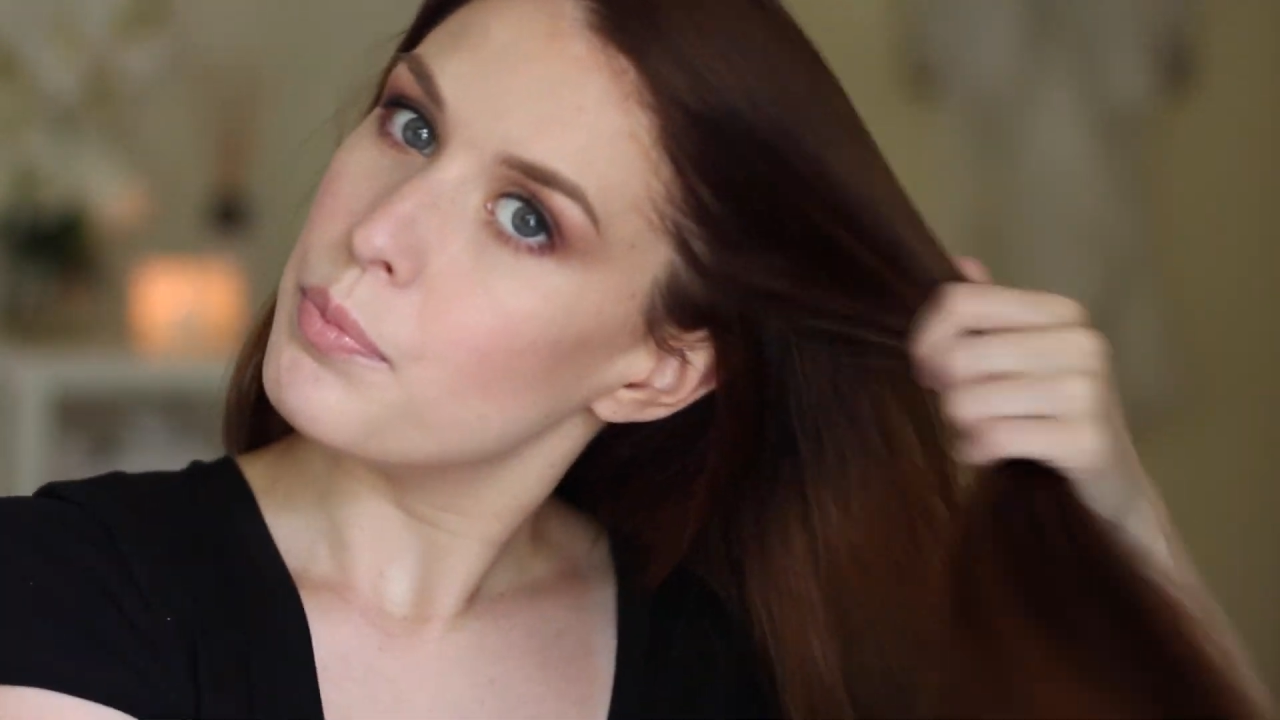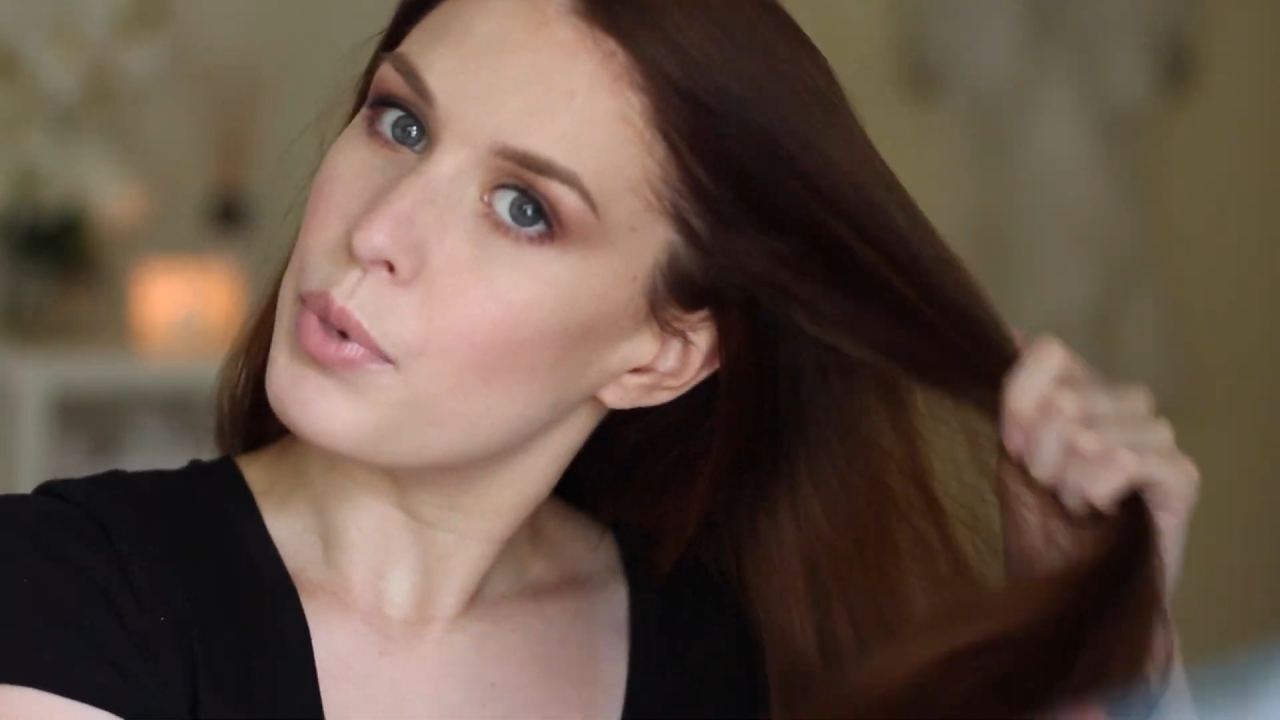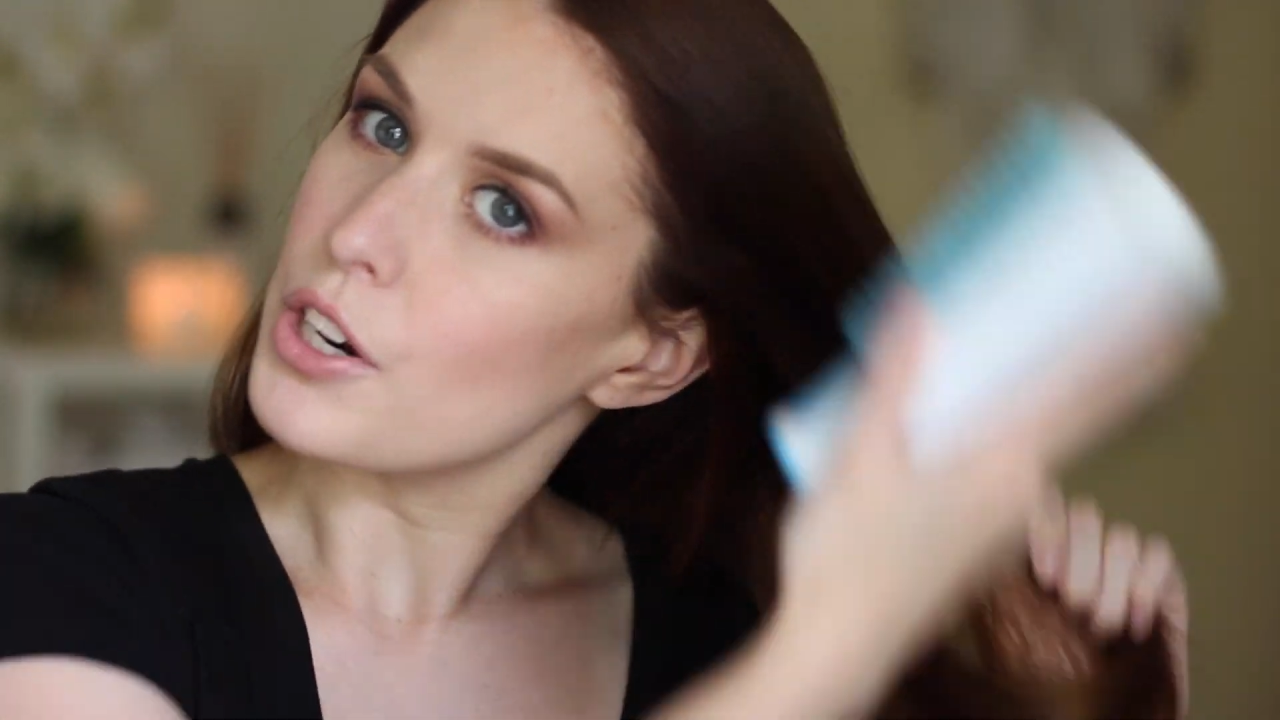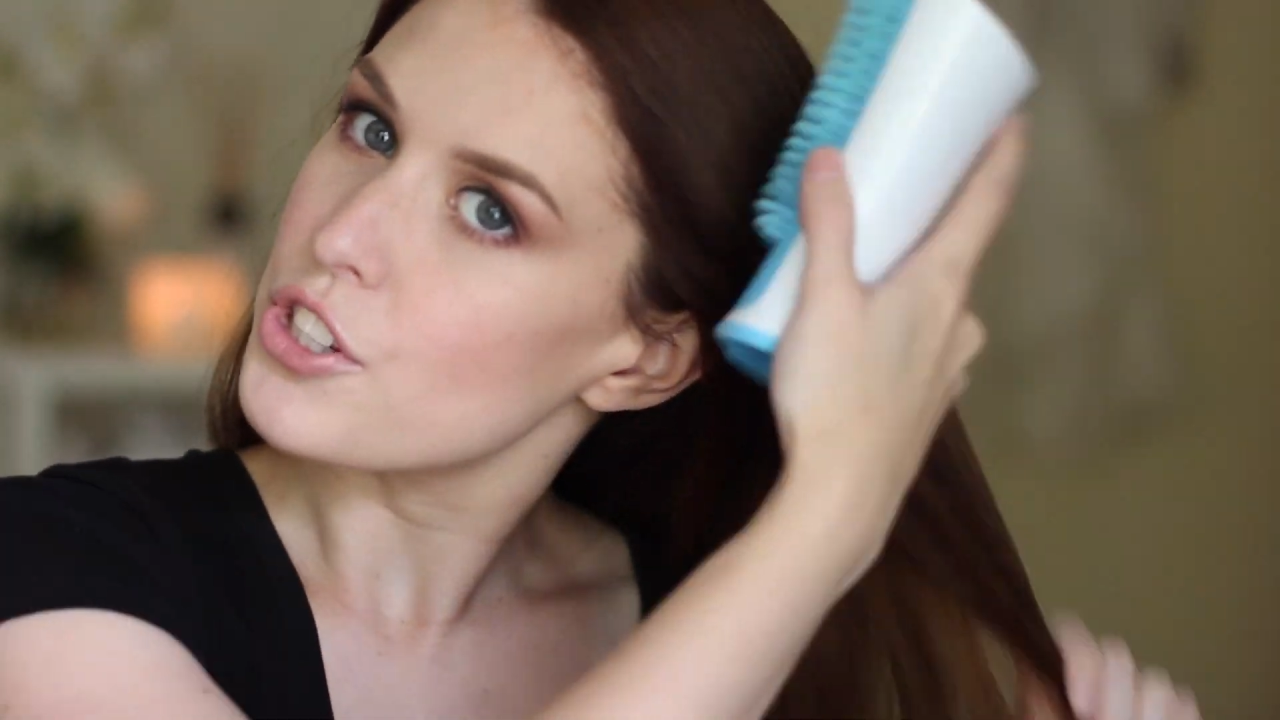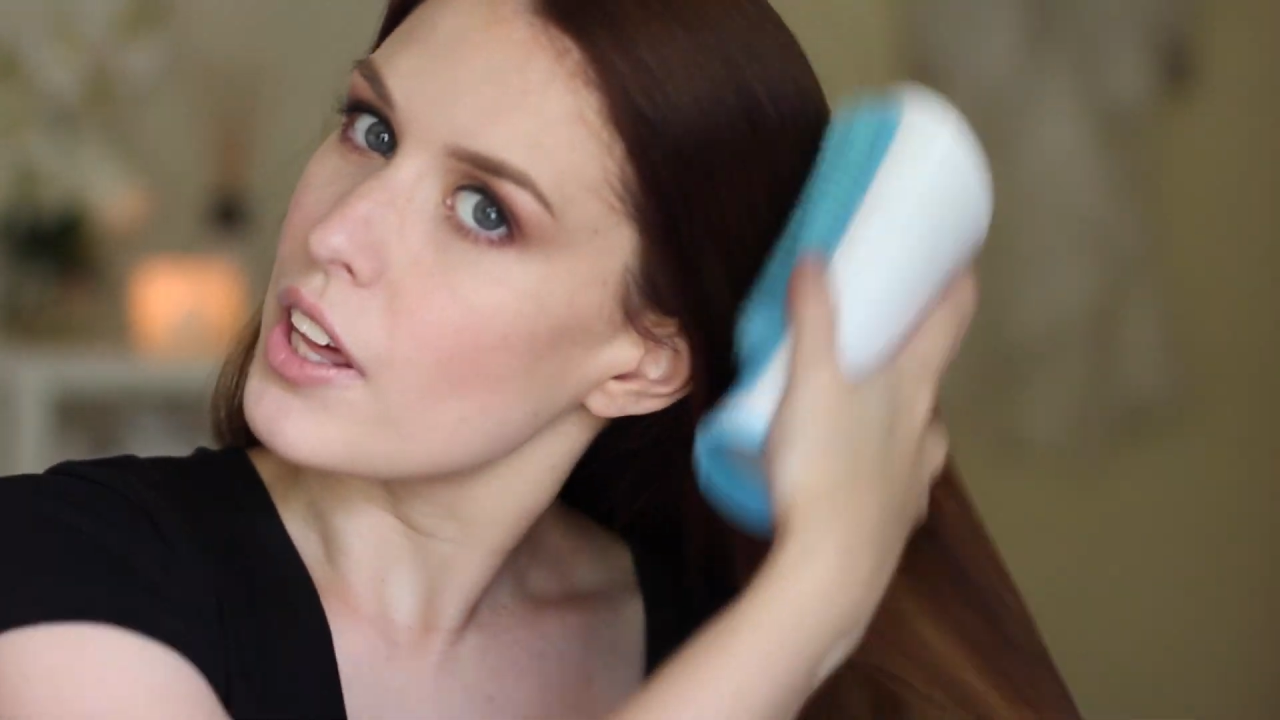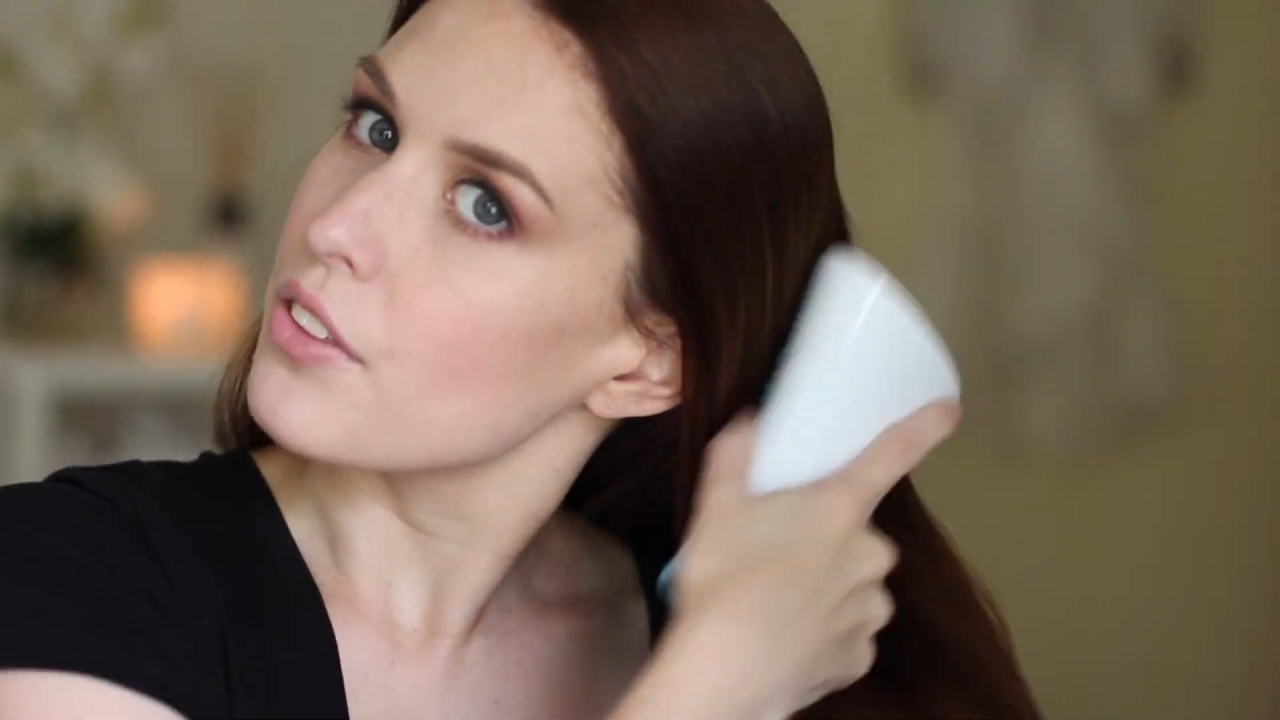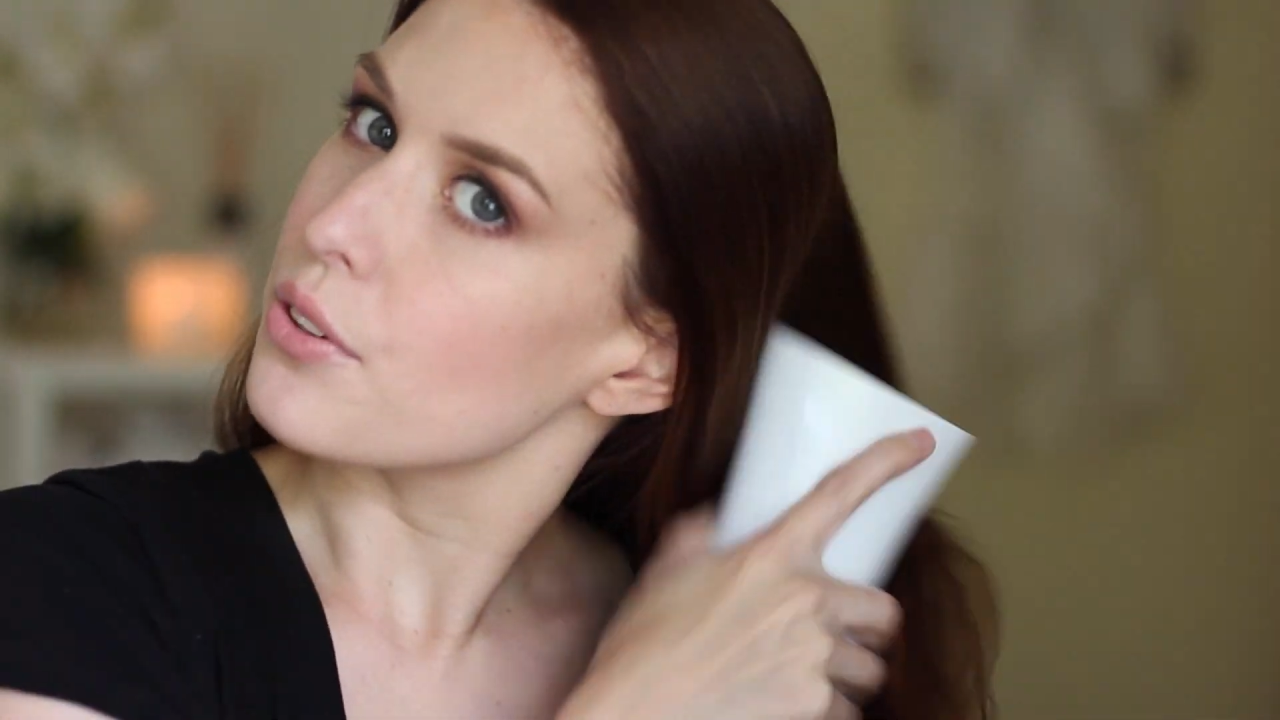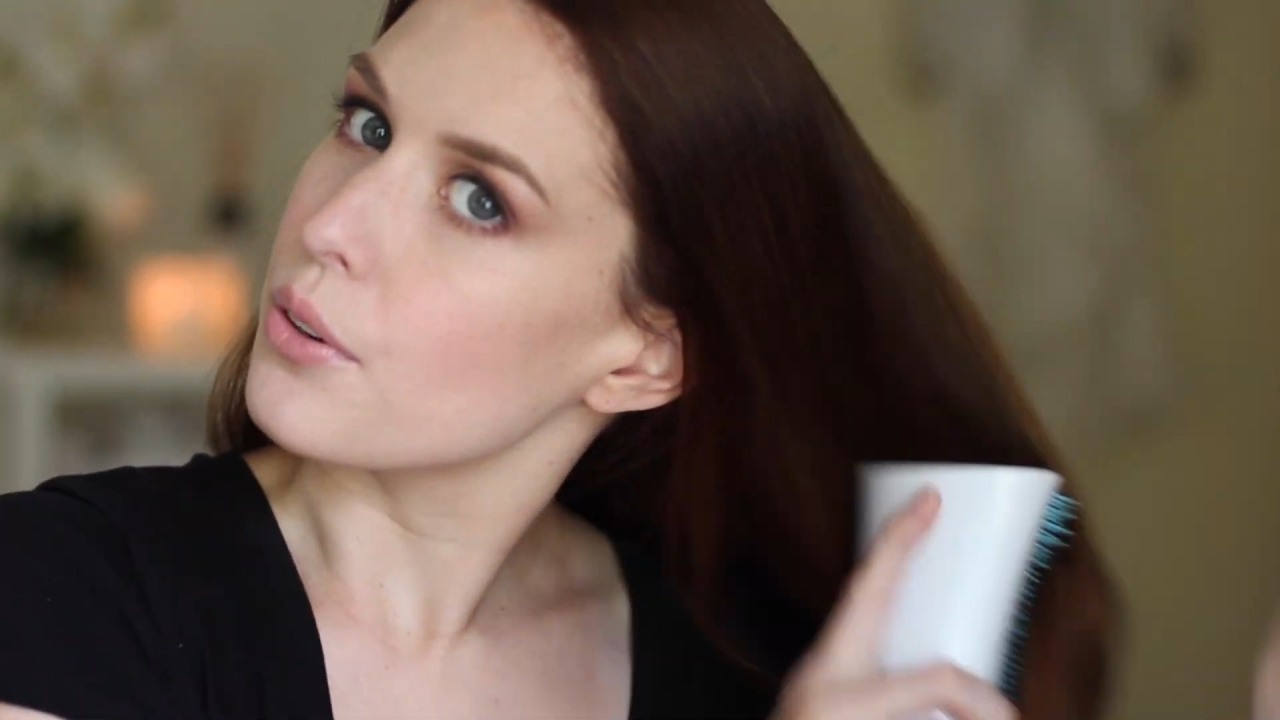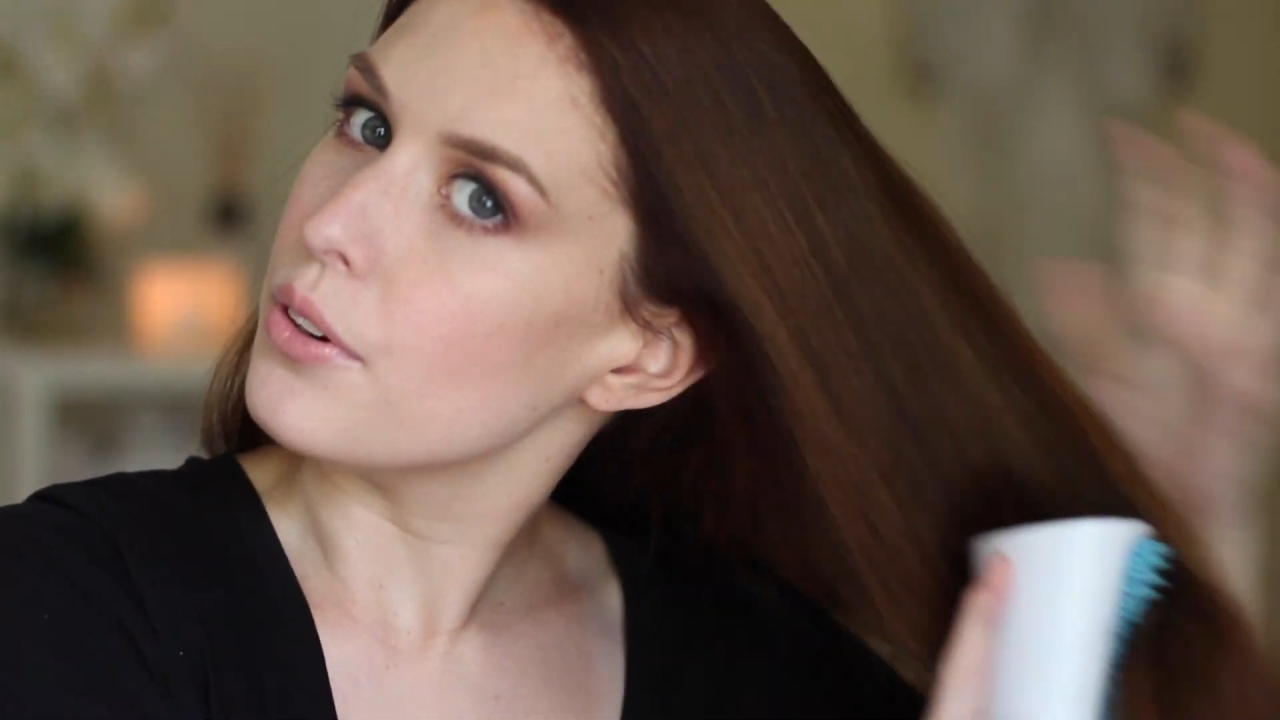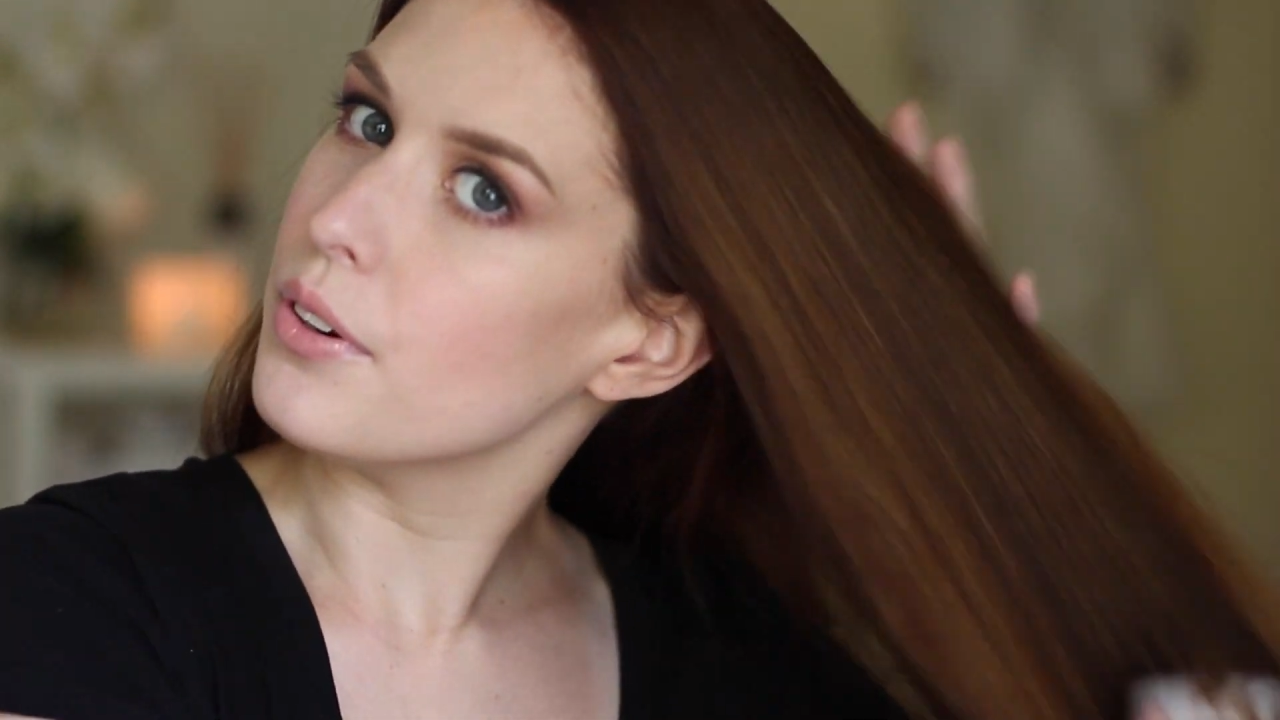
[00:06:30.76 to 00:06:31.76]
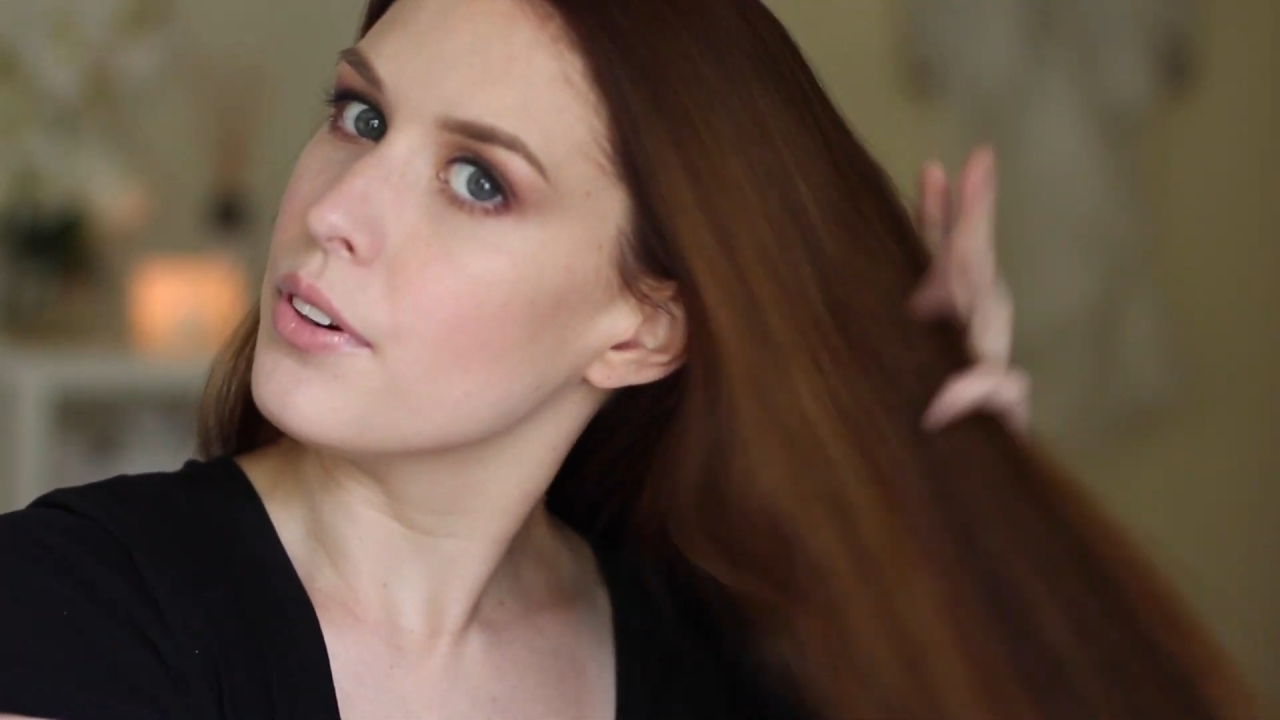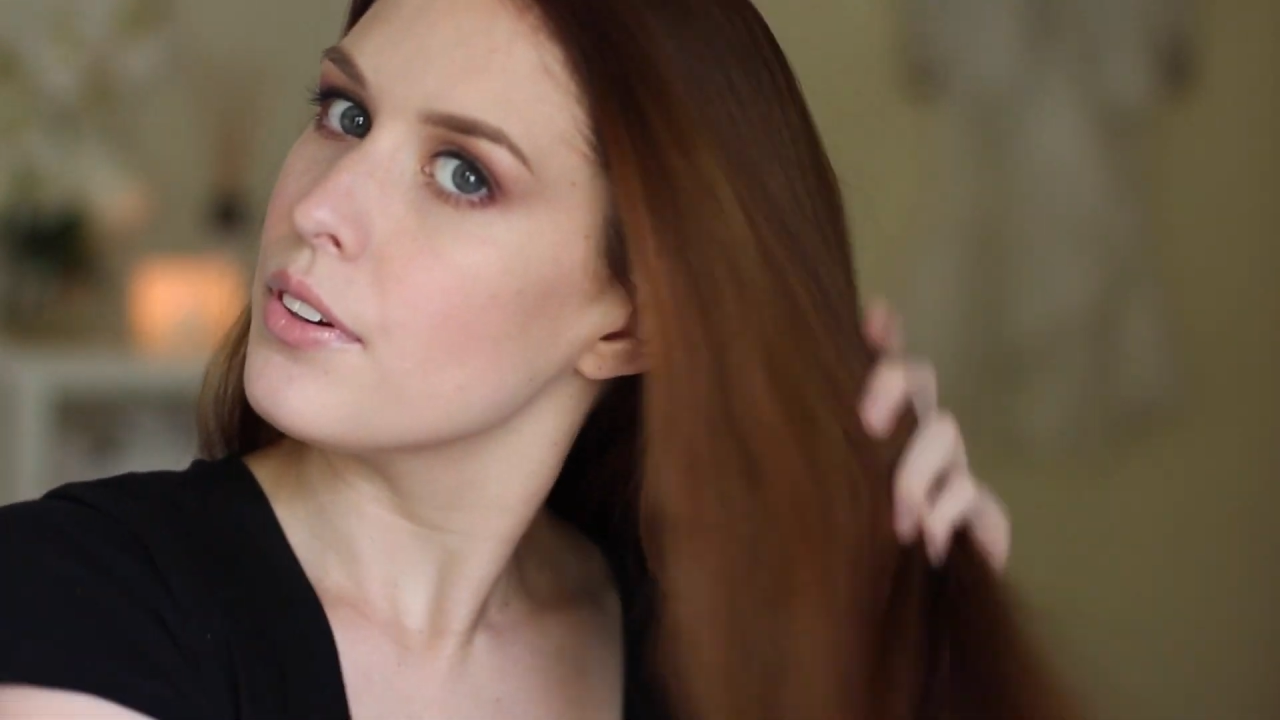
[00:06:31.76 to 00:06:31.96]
brush that through.